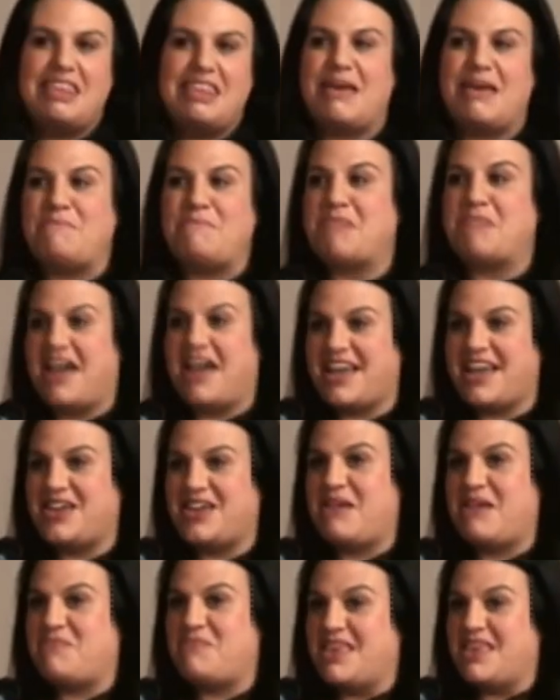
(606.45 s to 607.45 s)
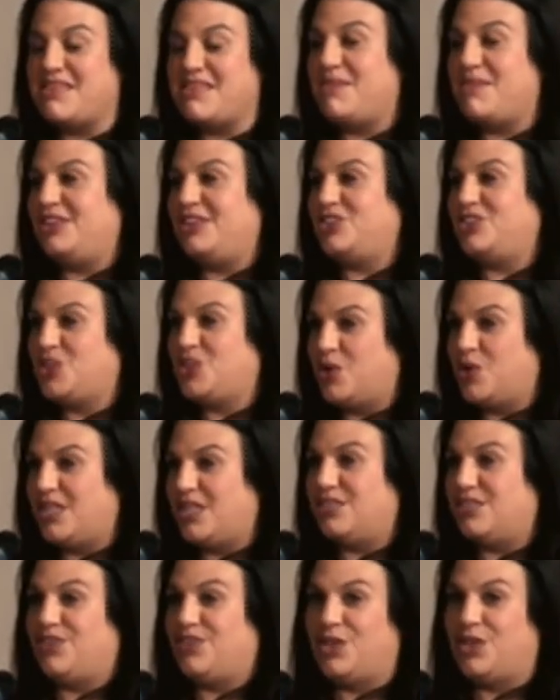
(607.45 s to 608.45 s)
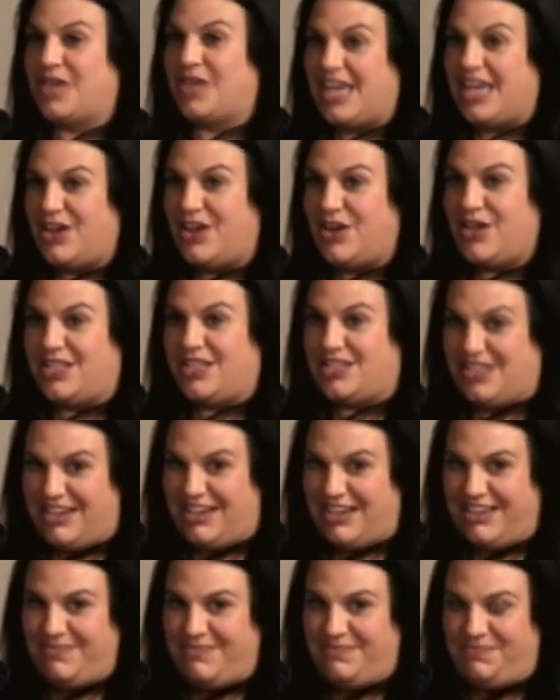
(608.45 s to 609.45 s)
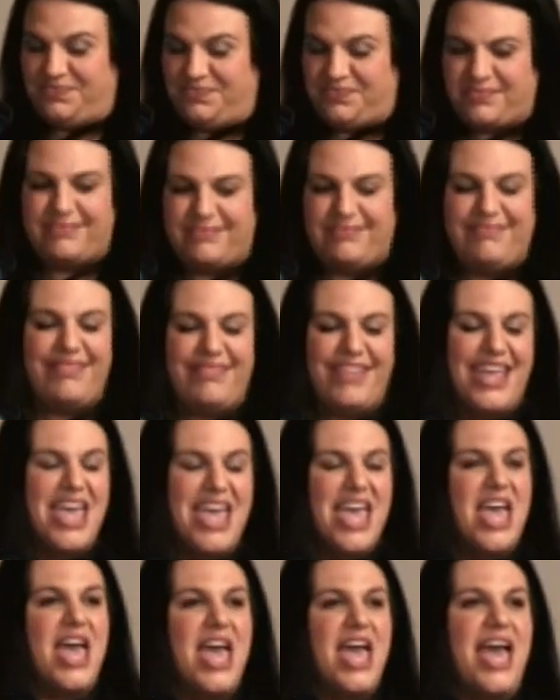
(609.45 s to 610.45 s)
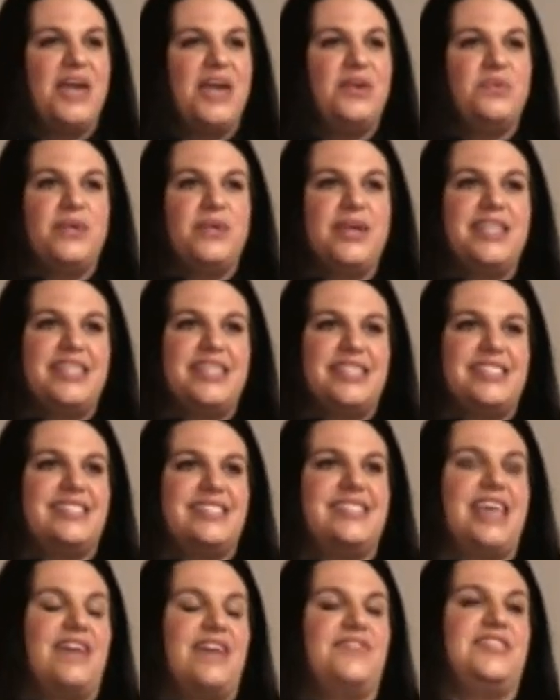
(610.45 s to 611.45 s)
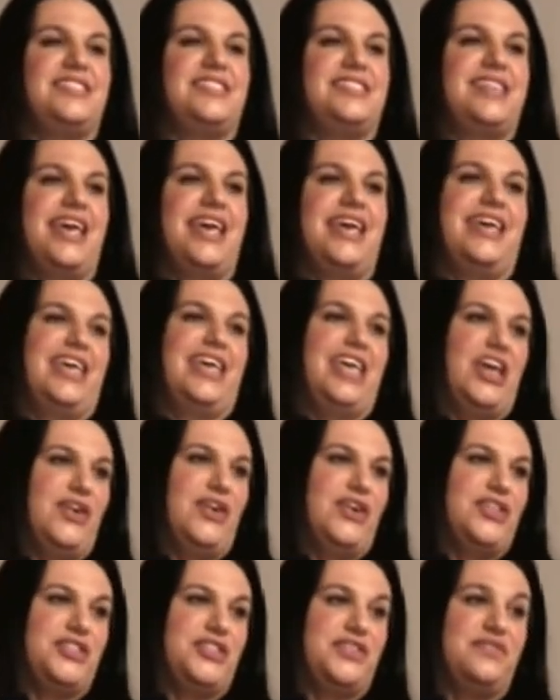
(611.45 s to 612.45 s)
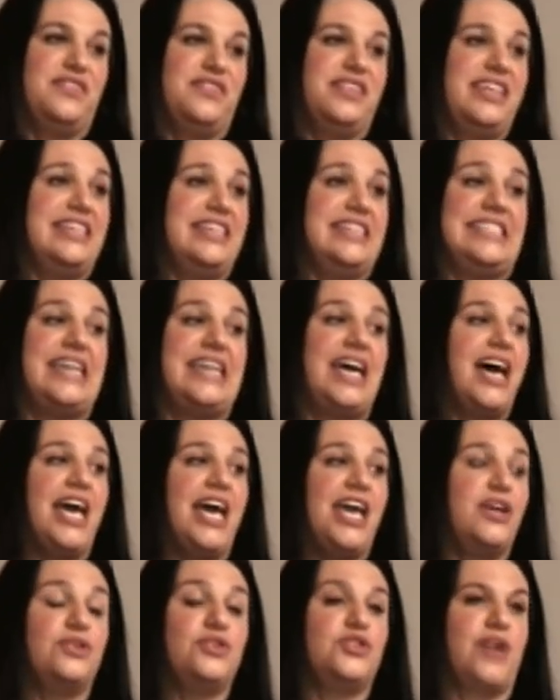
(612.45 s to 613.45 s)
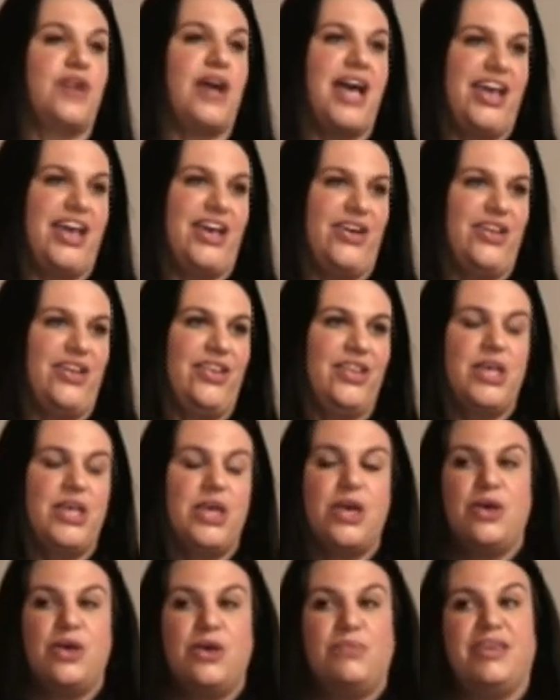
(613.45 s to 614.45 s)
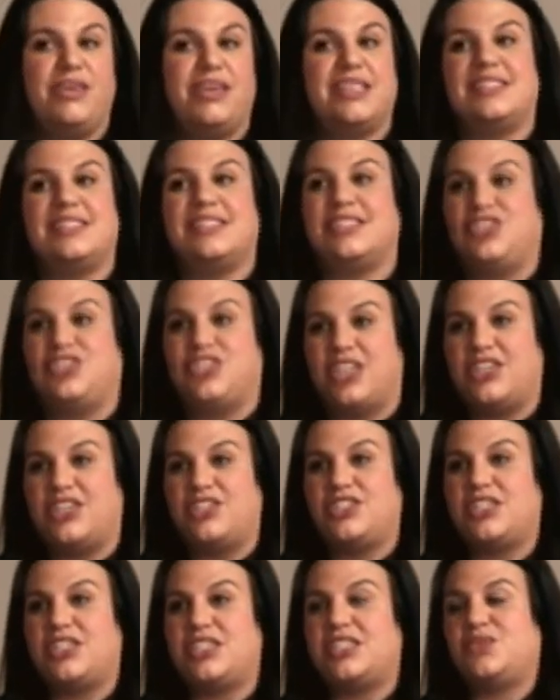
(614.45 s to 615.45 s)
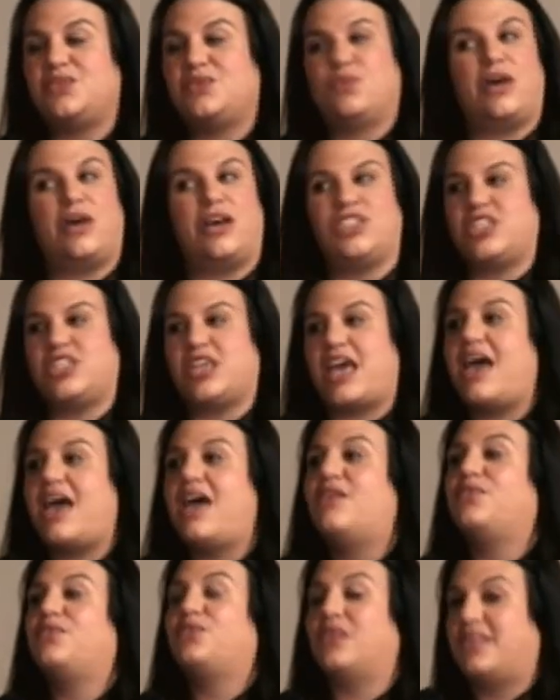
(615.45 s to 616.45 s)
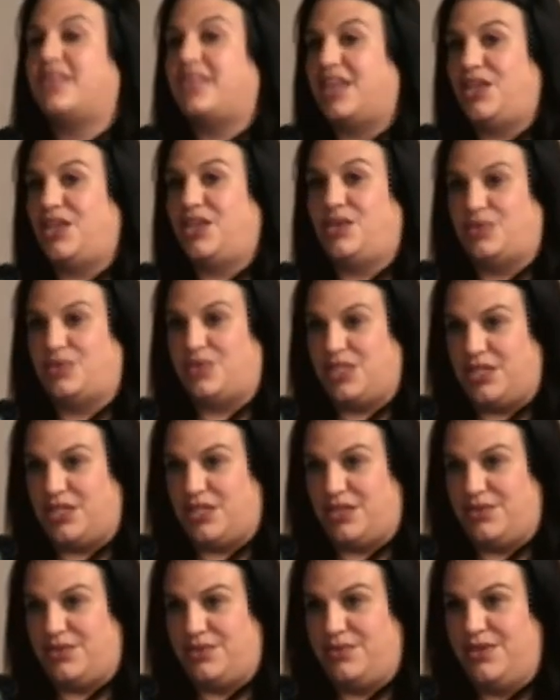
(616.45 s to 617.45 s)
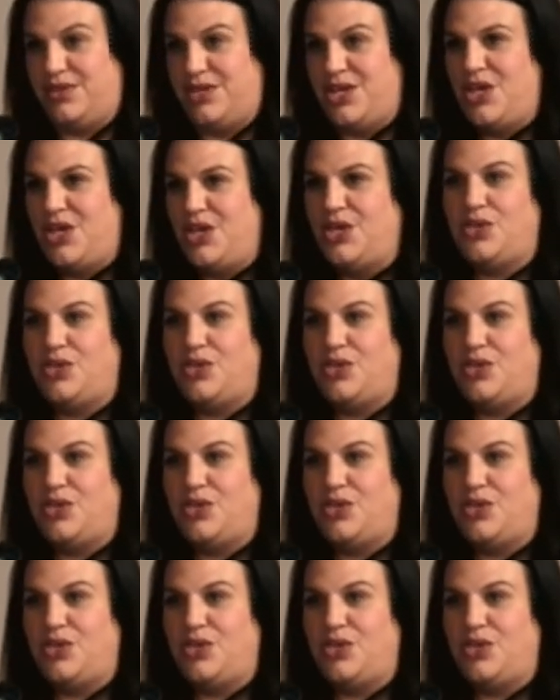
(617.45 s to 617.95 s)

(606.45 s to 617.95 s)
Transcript: That might not be the best choice for your character. And witnesses have to stay in character for the entire trial because the judges watch everything you do.